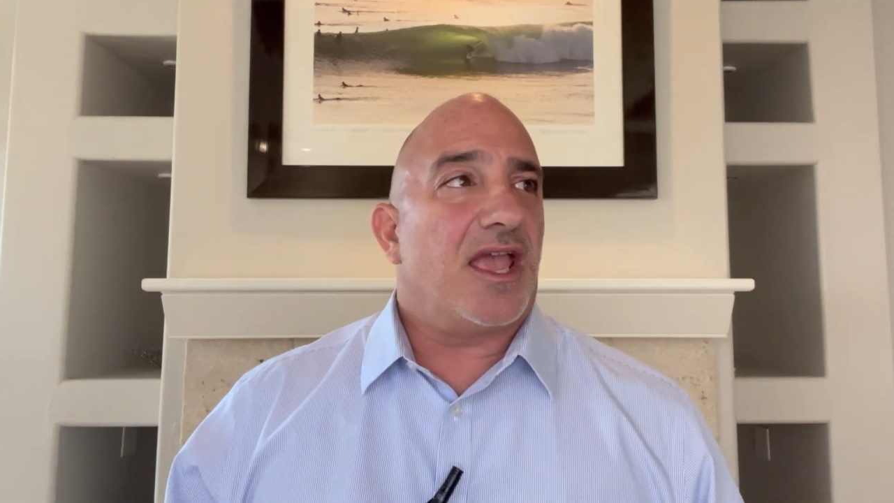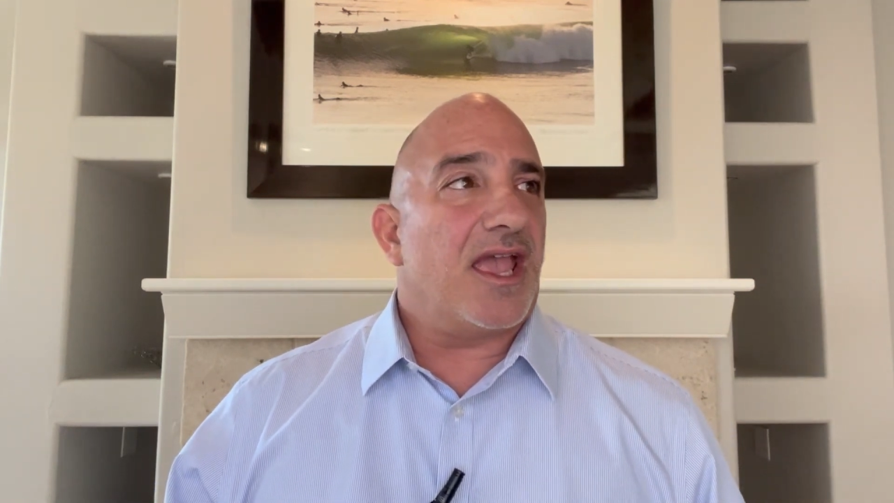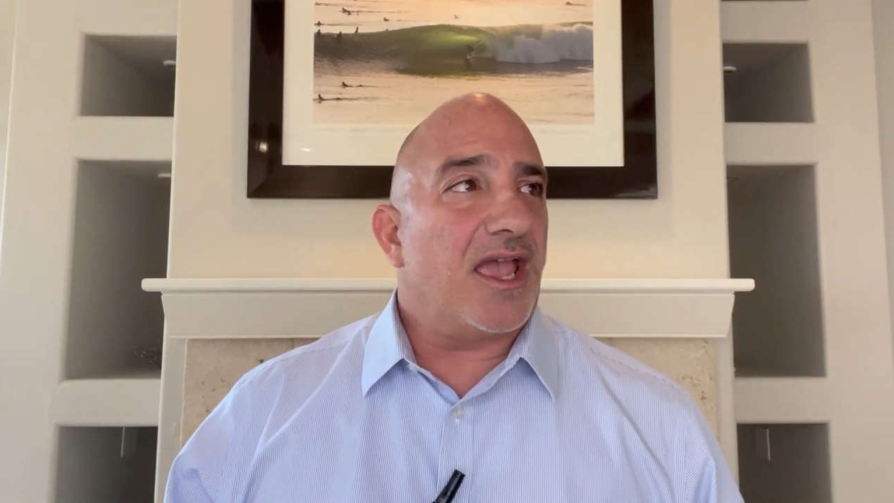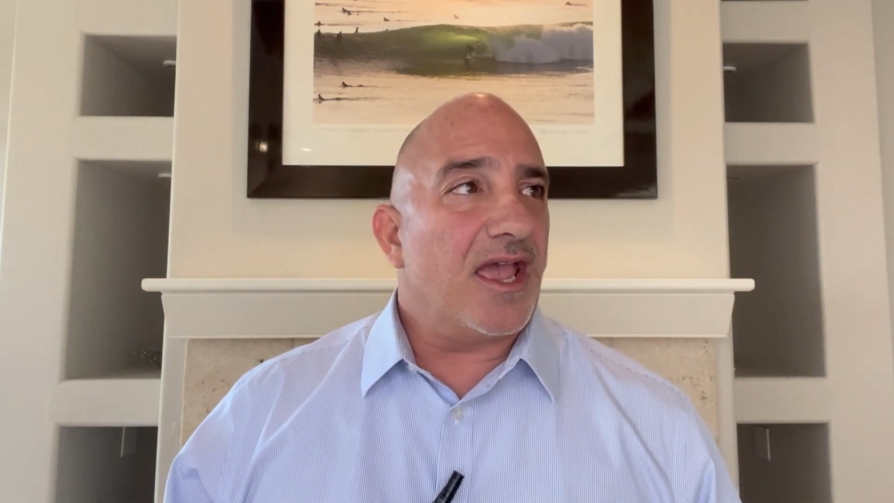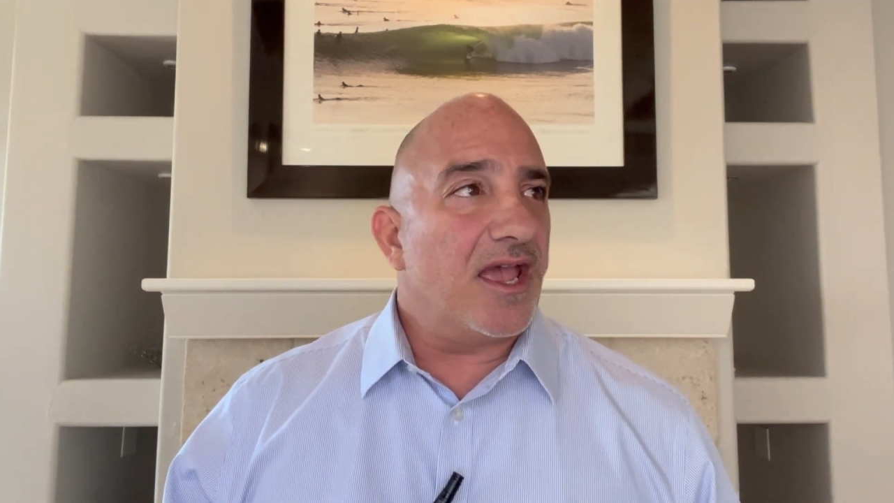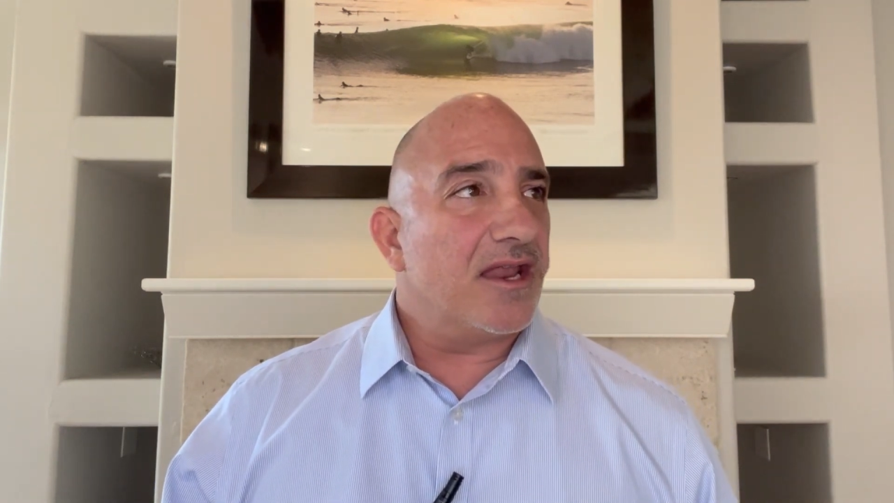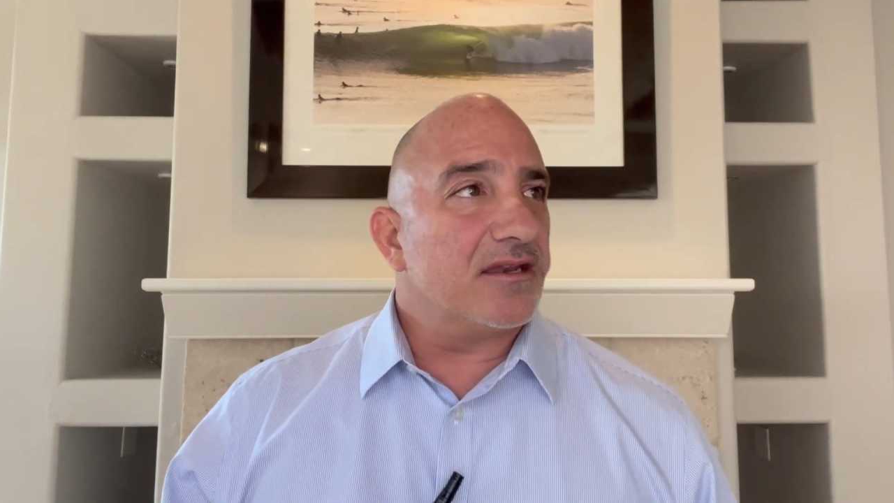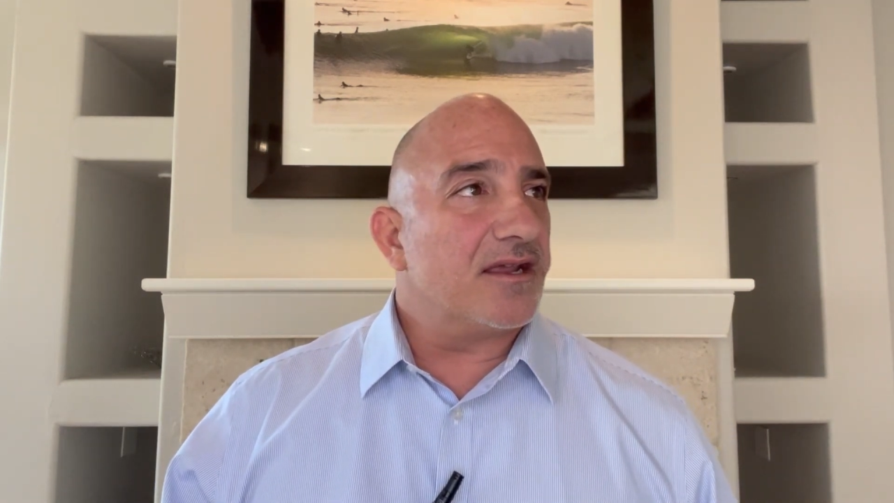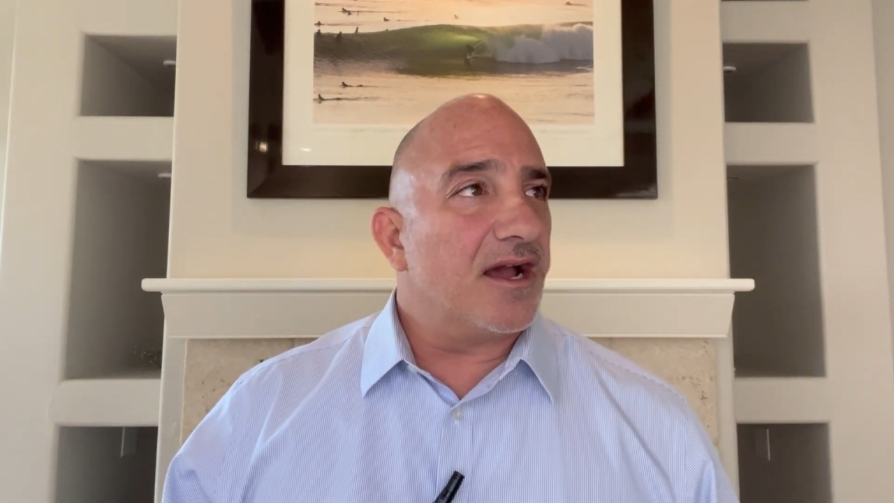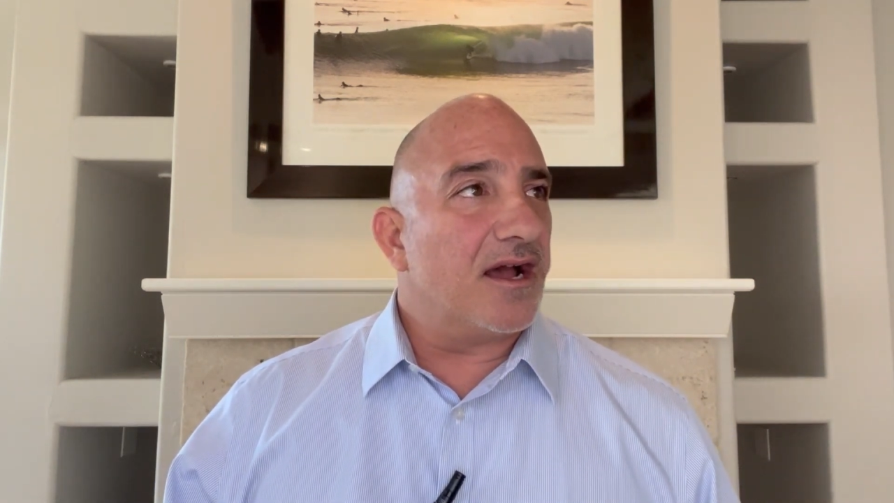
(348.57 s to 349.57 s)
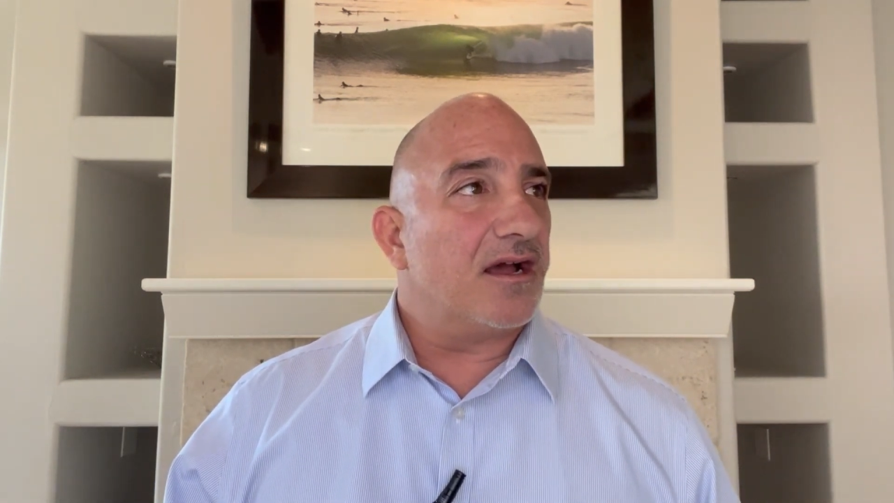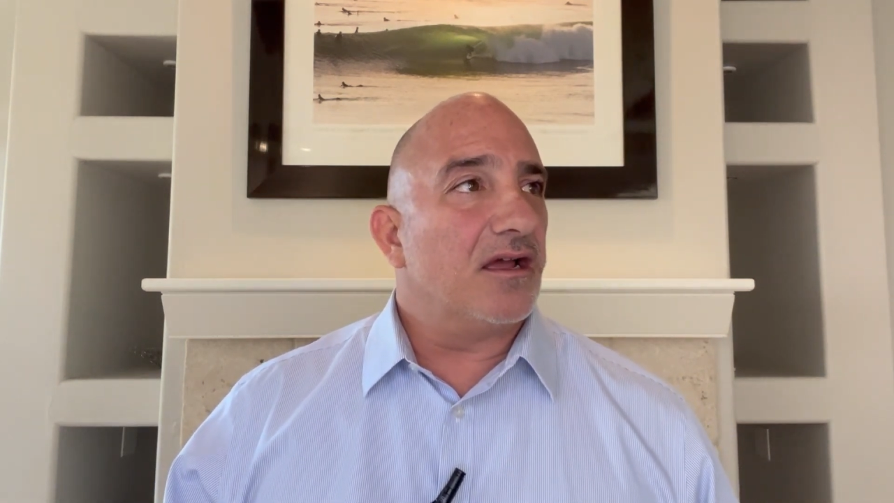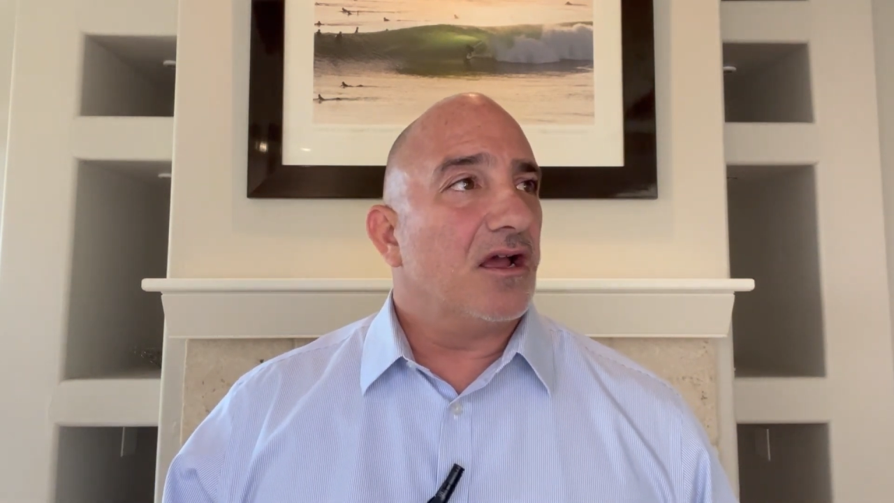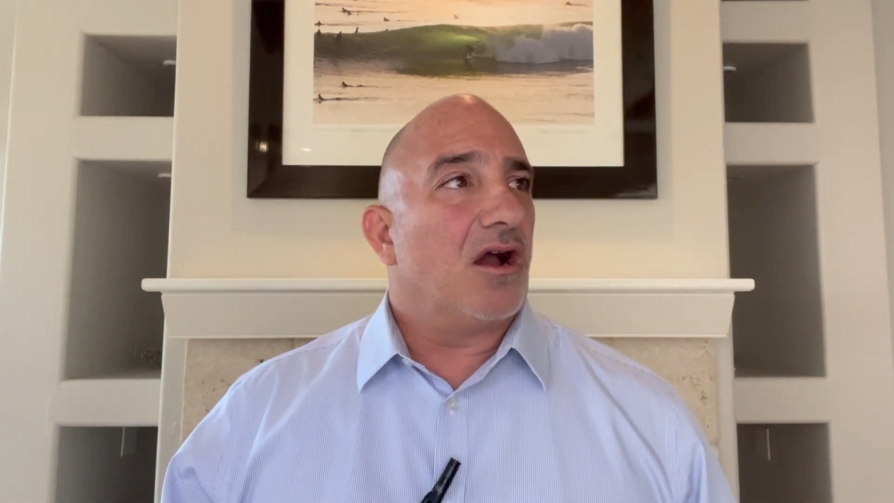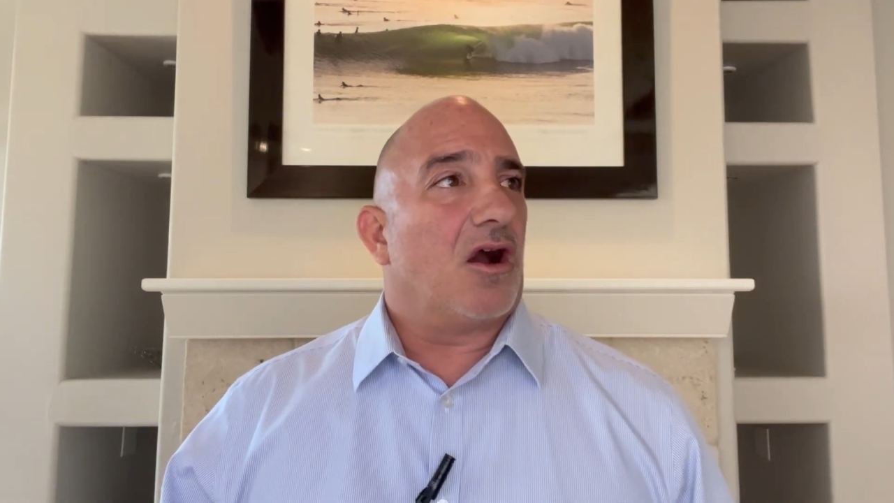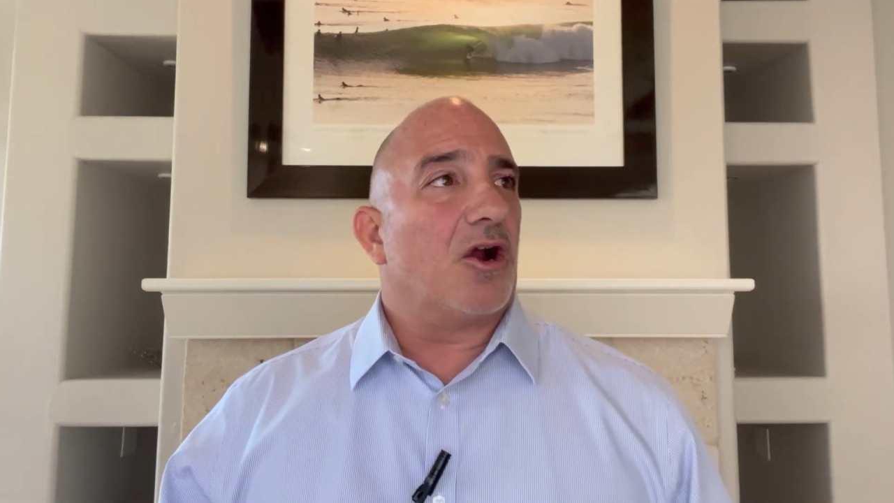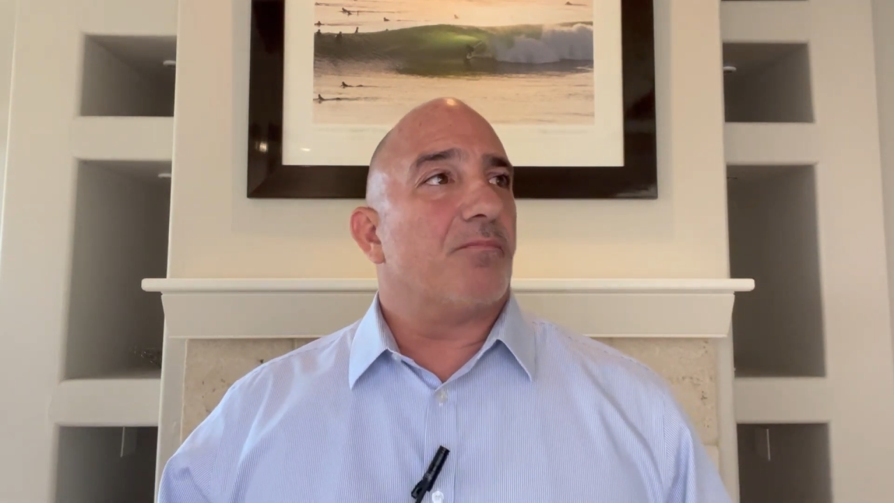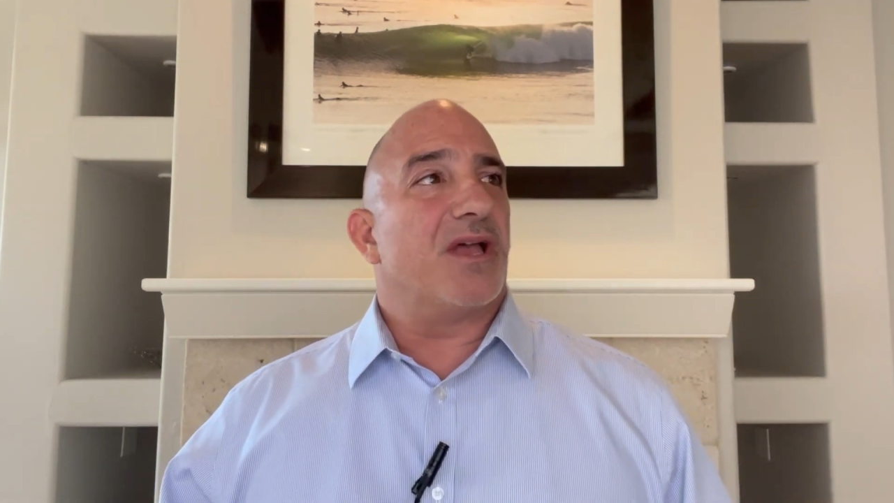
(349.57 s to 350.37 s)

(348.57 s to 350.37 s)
and our